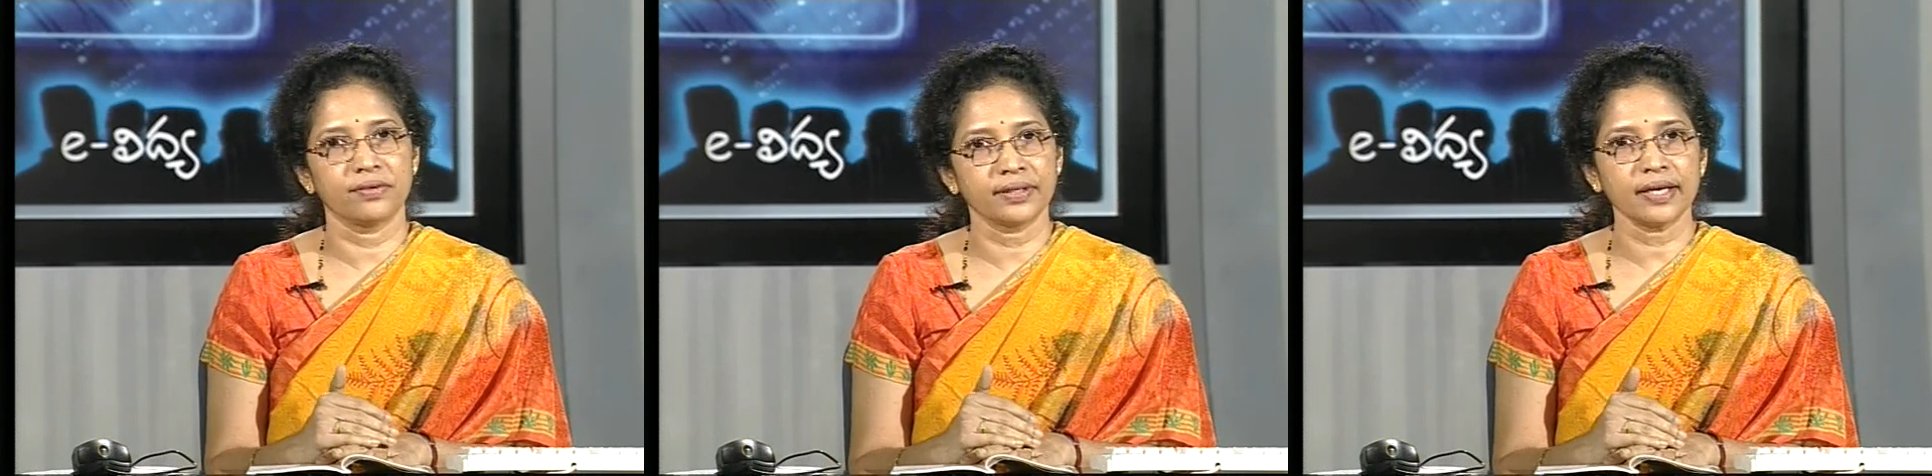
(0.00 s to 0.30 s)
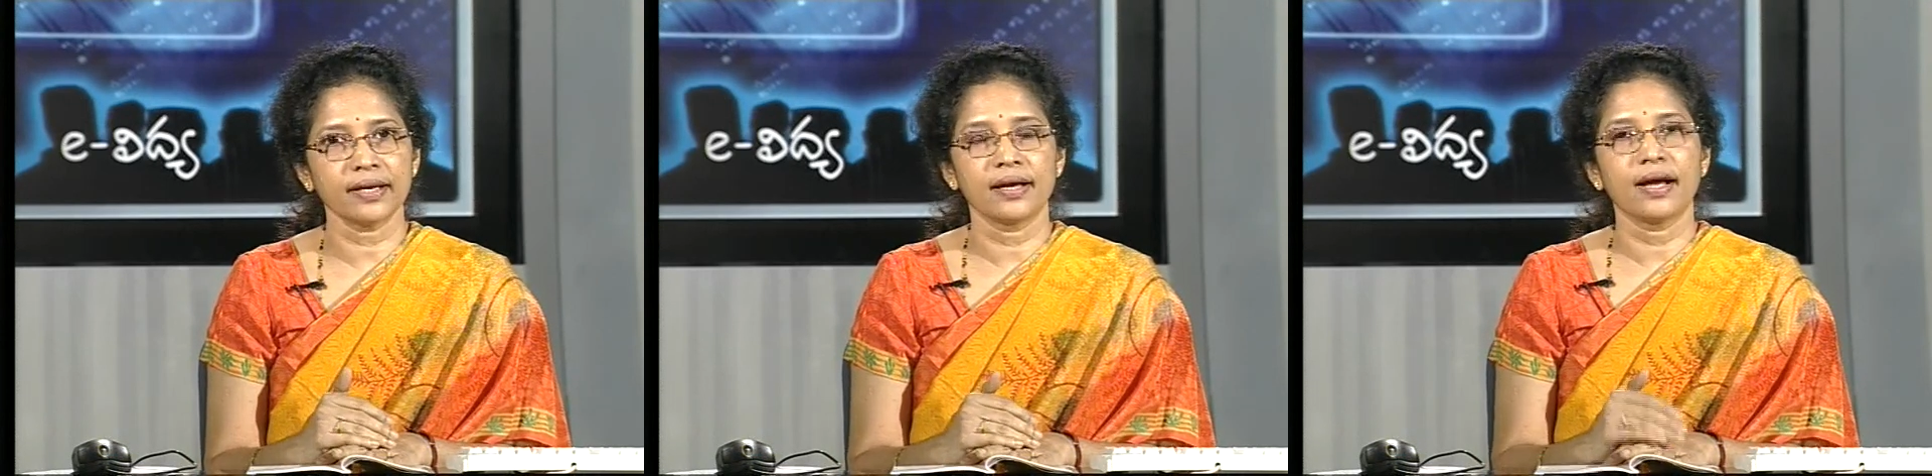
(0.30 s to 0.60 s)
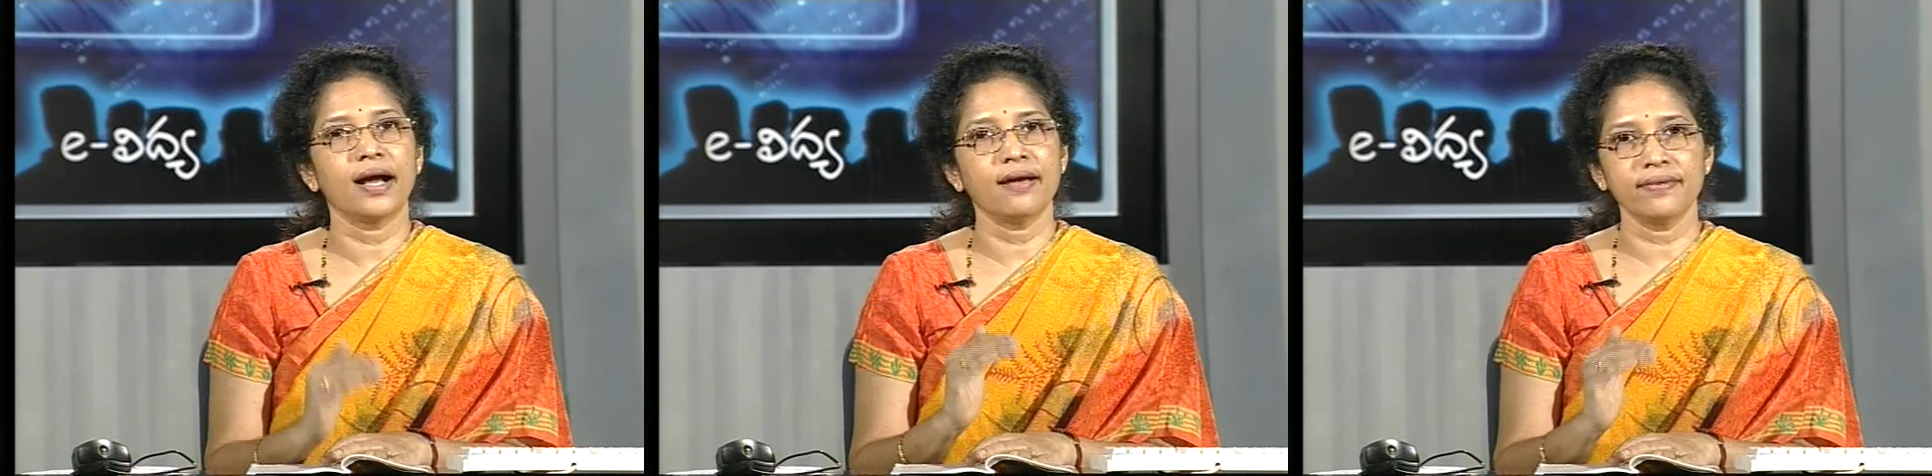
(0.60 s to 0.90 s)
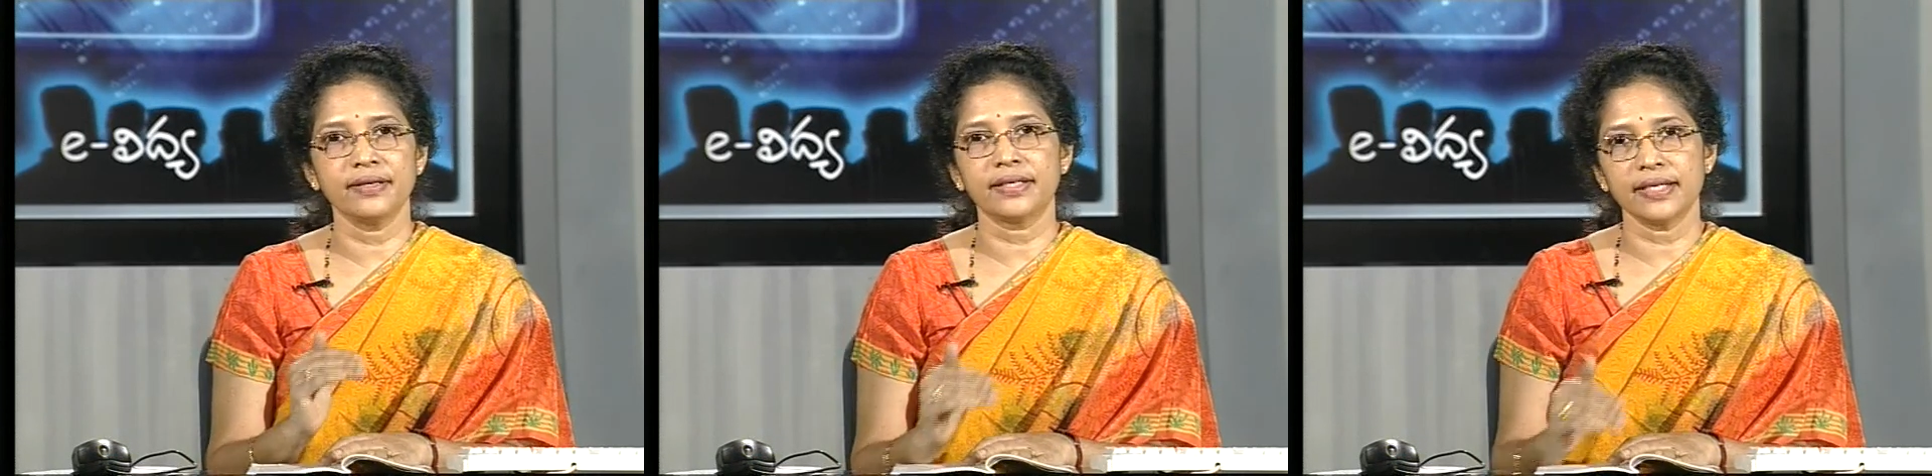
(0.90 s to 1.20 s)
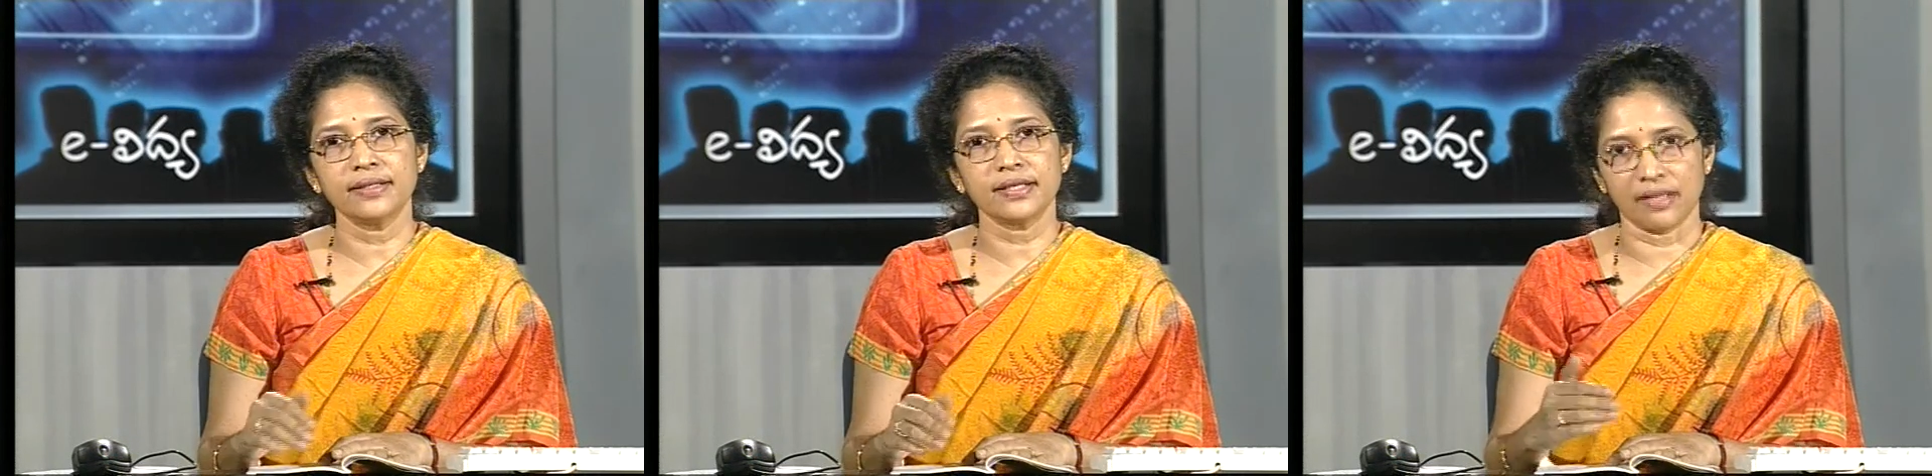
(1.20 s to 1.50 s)
Okay, I will
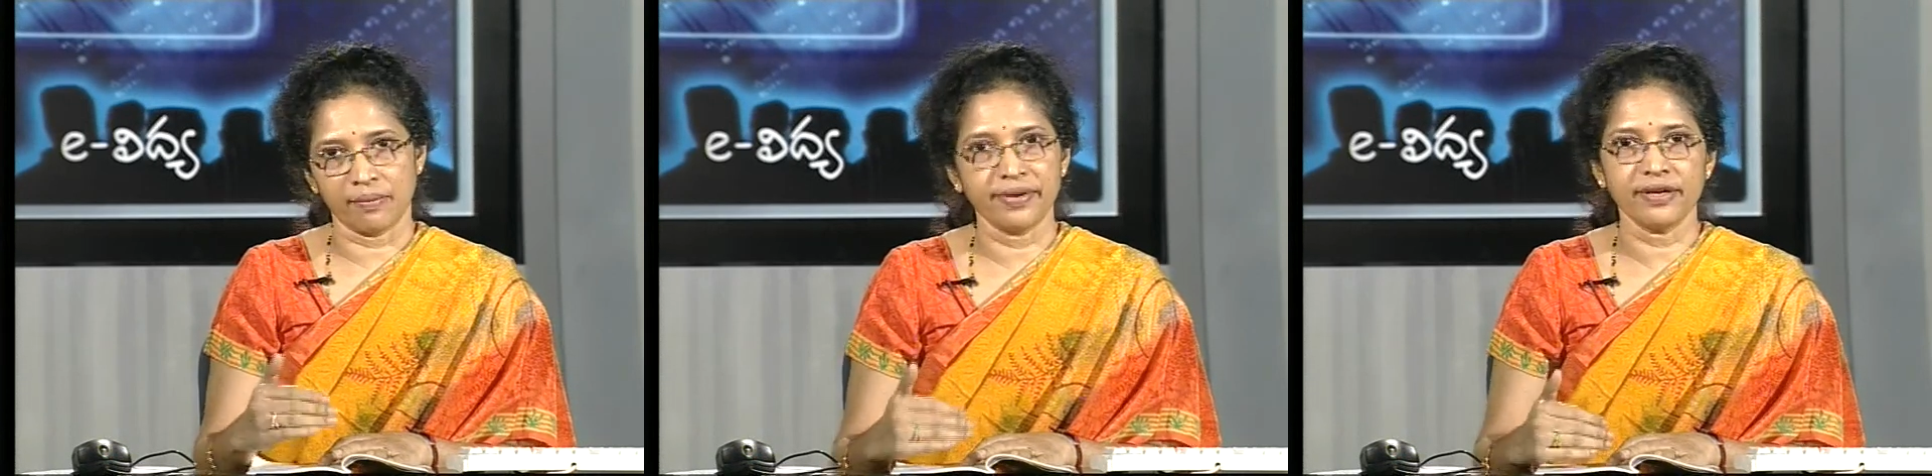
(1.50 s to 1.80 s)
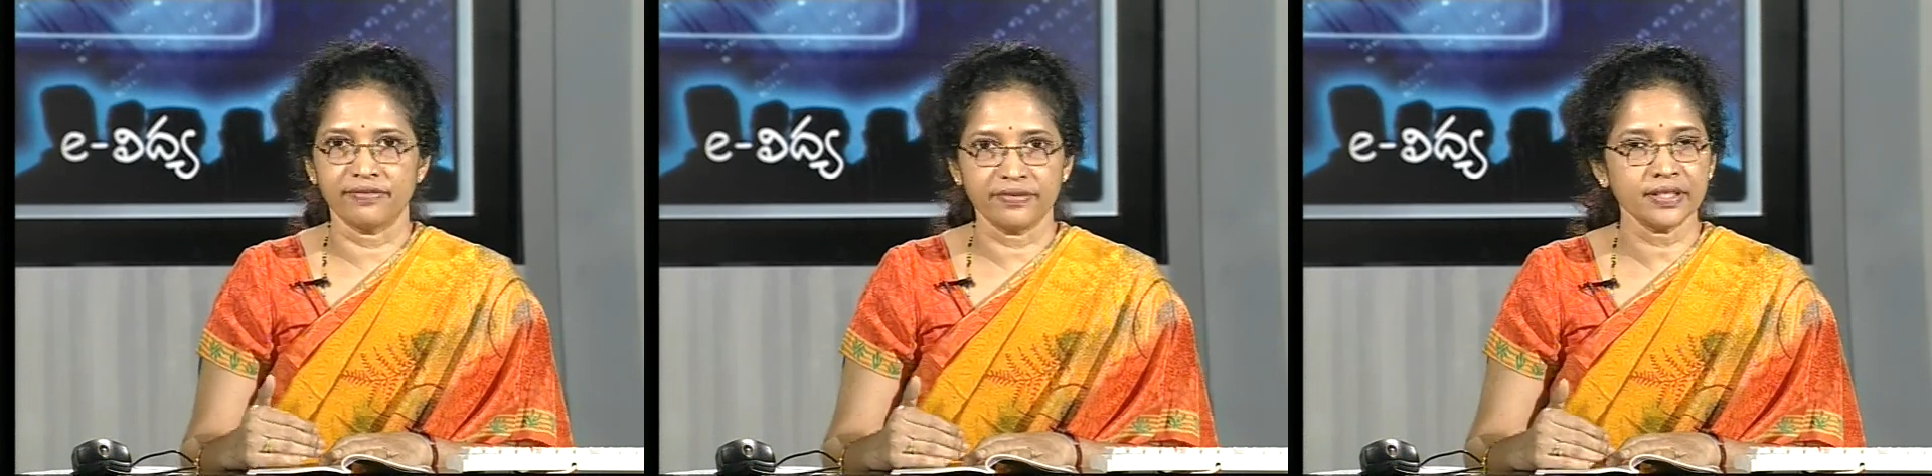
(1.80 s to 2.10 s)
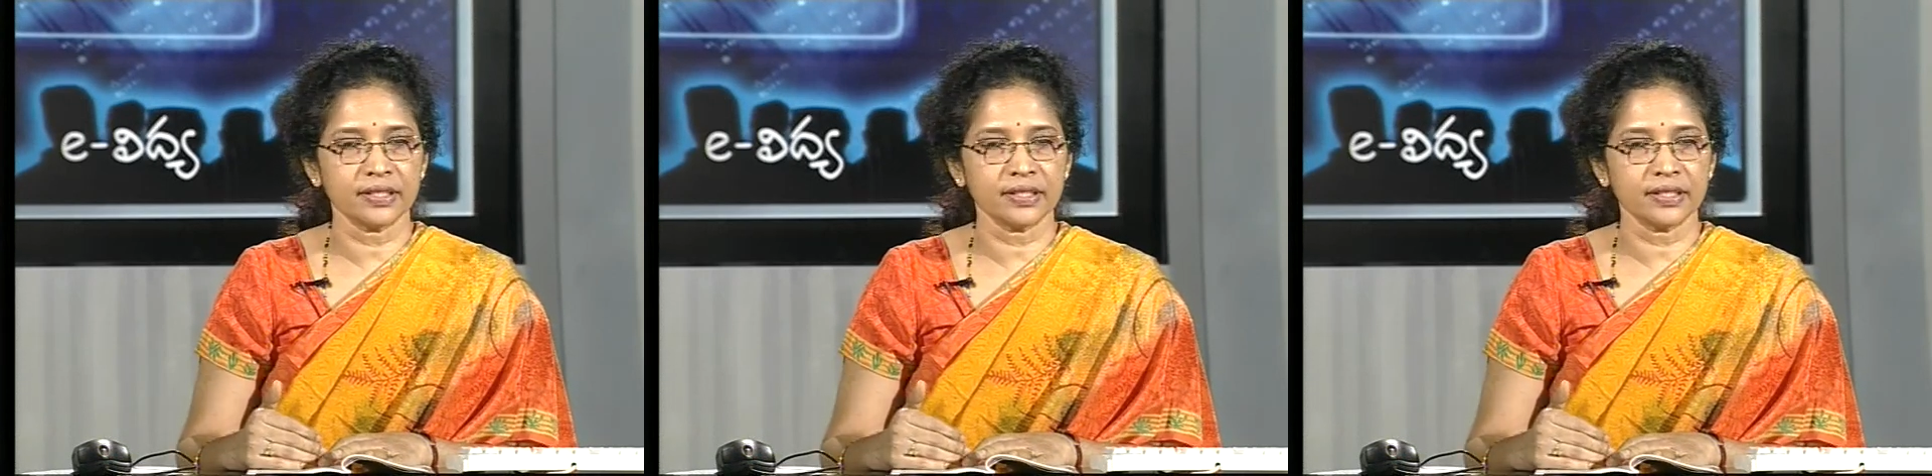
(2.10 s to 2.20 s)
read the summary of